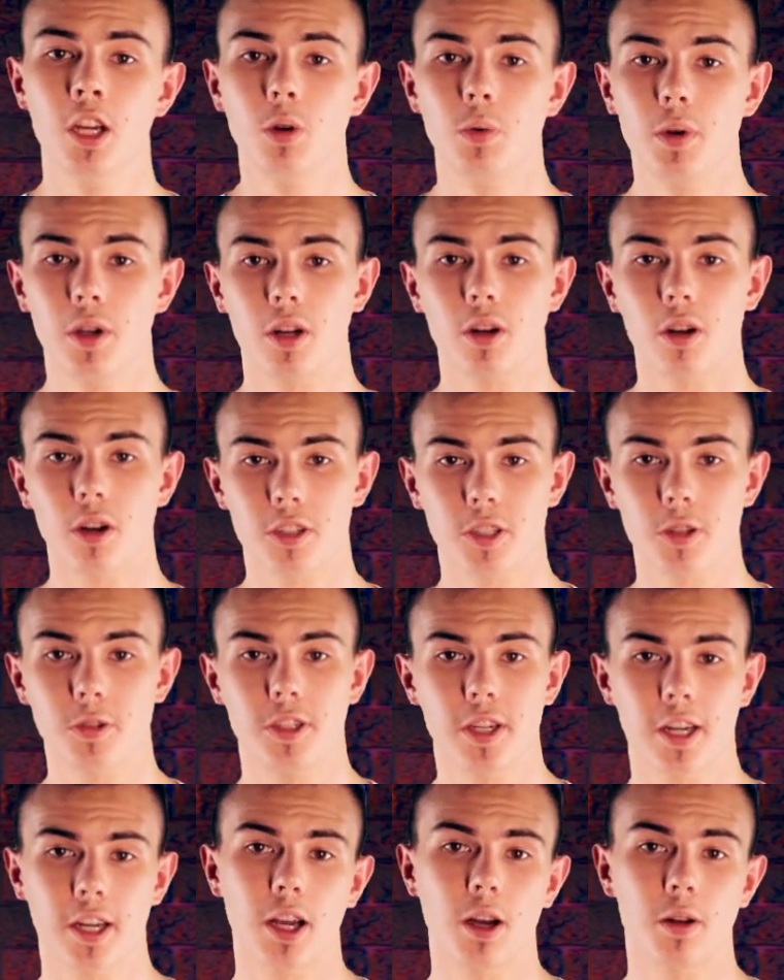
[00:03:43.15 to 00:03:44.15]
We can also
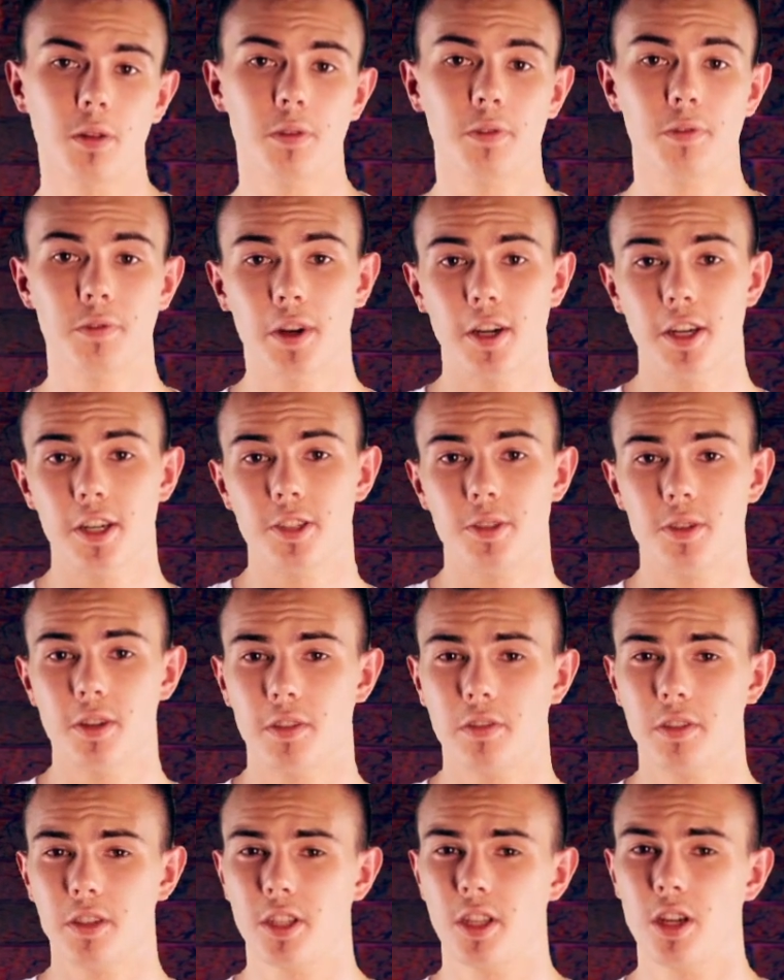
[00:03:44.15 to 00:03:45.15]
check out various
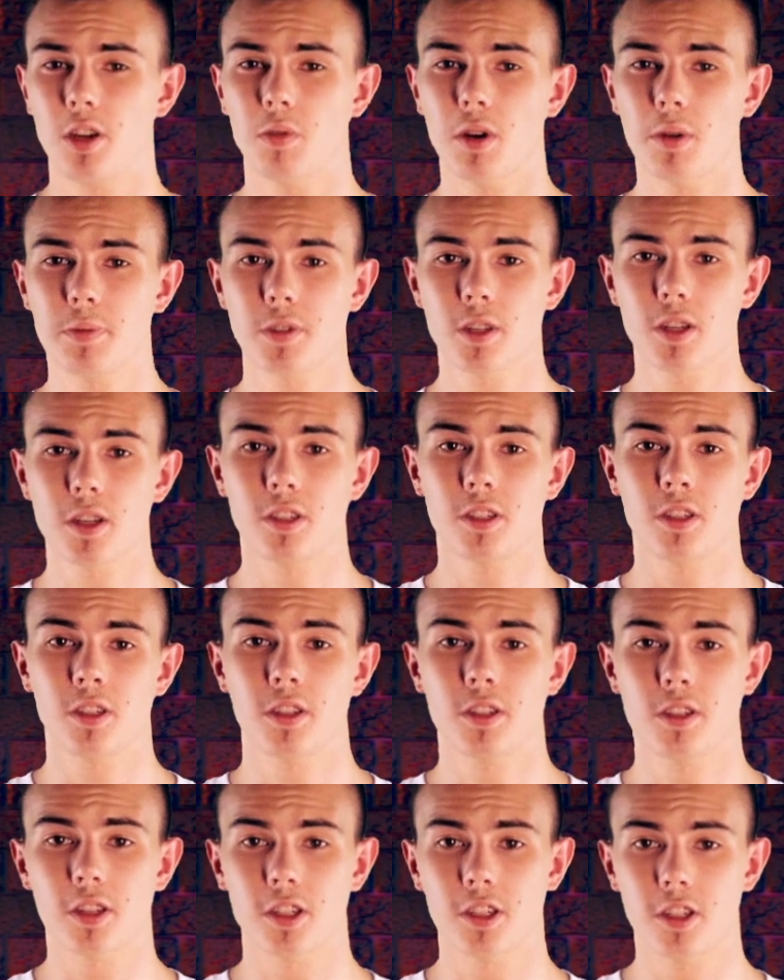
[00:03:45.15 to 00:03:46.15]
university
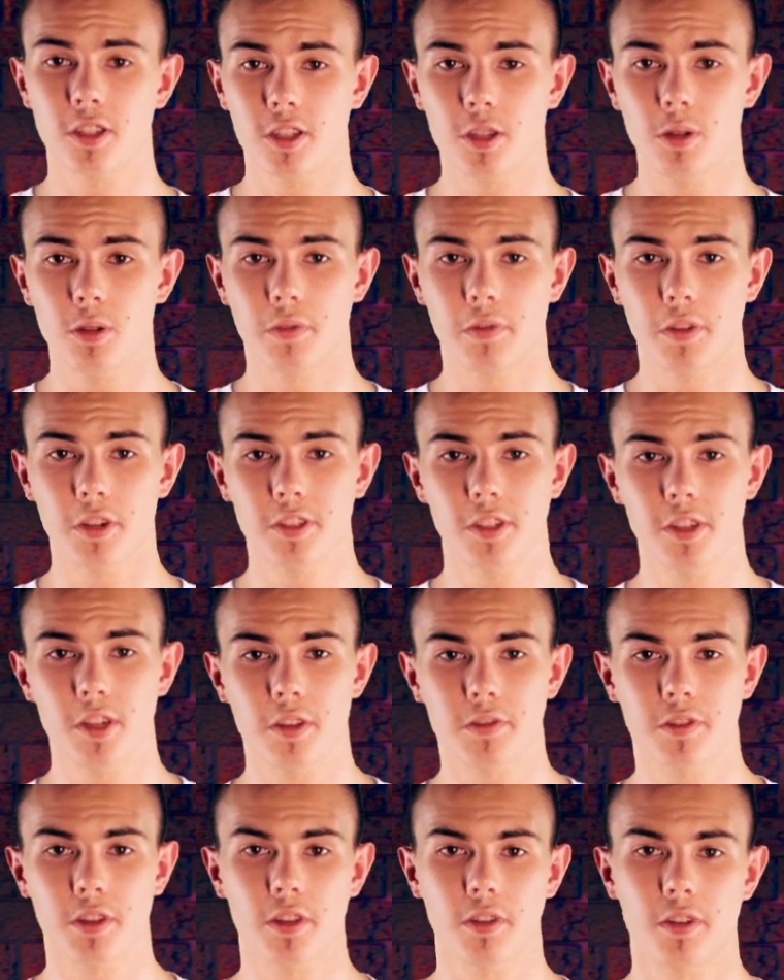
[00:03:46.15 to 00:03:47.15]
websites such as the University
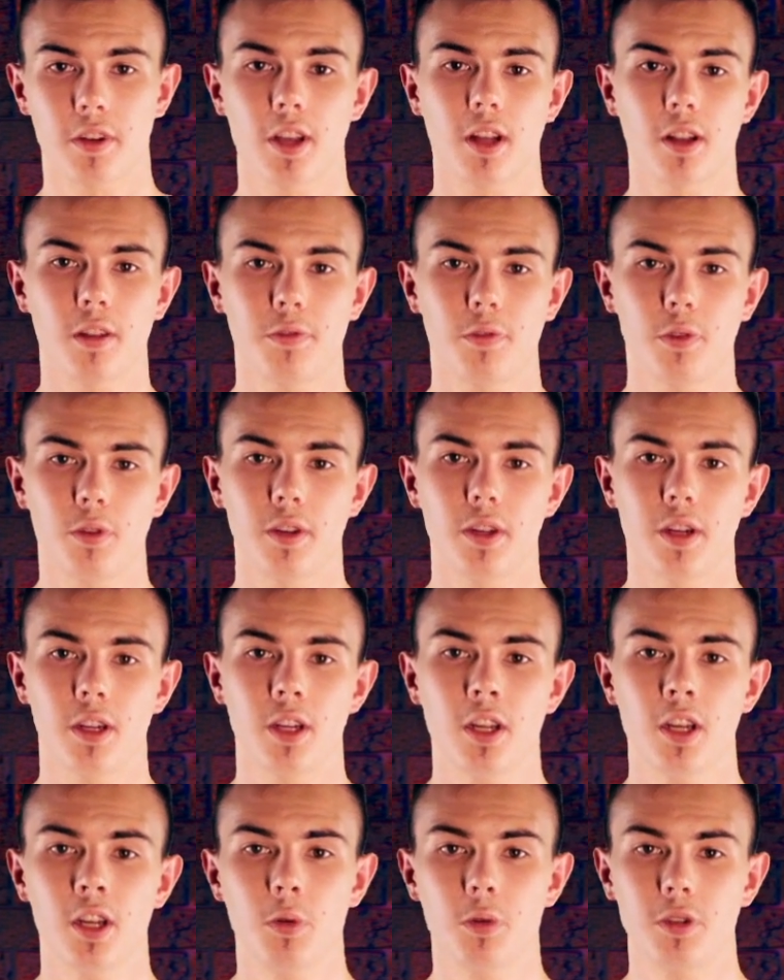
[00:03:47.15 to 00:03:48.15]
of Southern California,
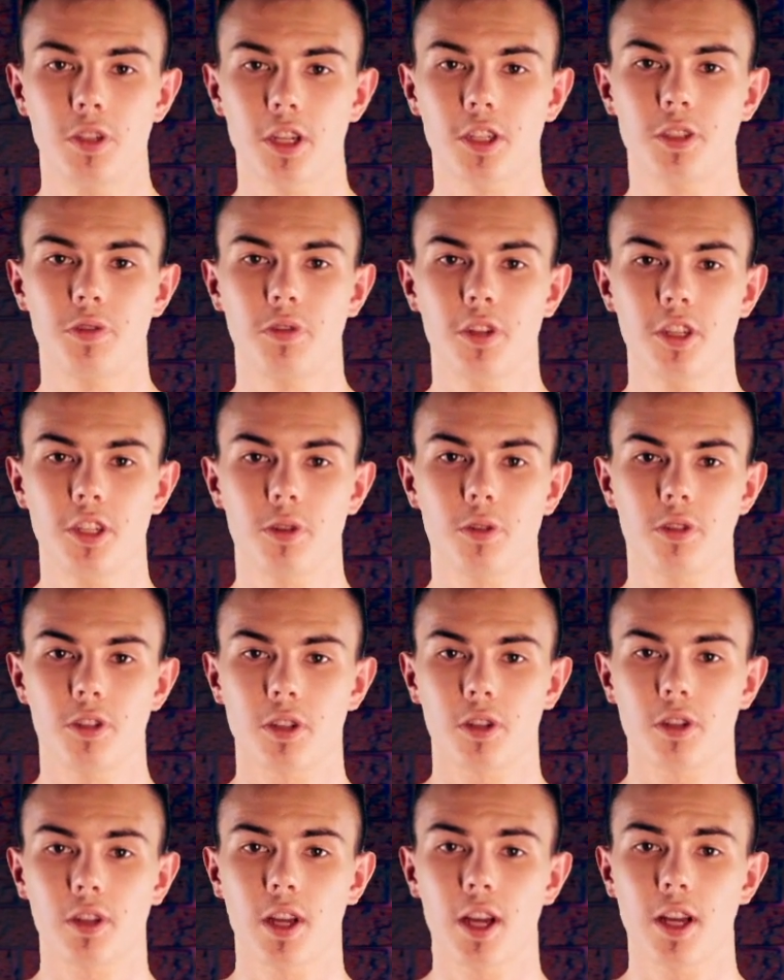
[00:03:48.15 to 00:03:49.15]
which has
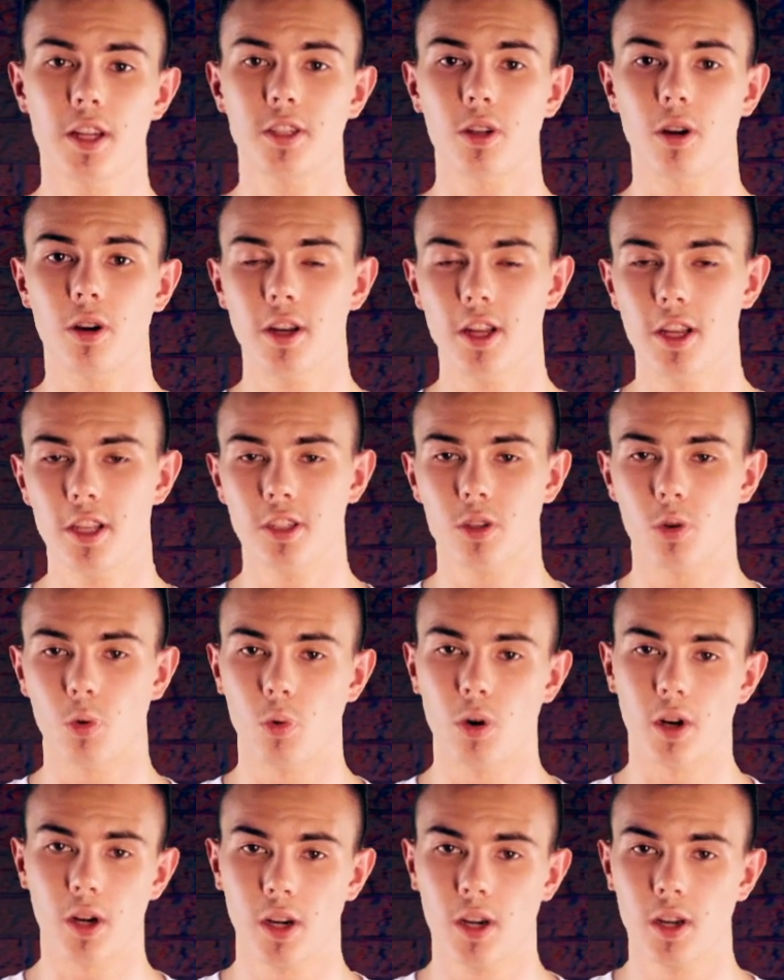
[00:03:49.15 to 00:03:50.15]
resource guides on his
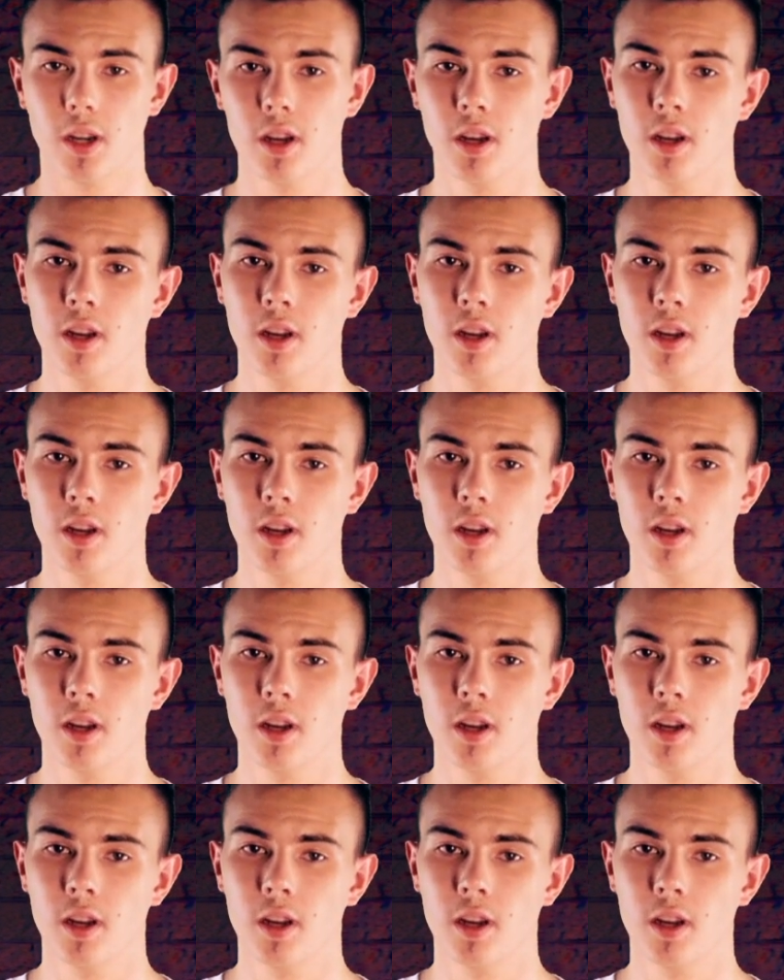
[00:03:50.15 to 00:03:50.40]
work.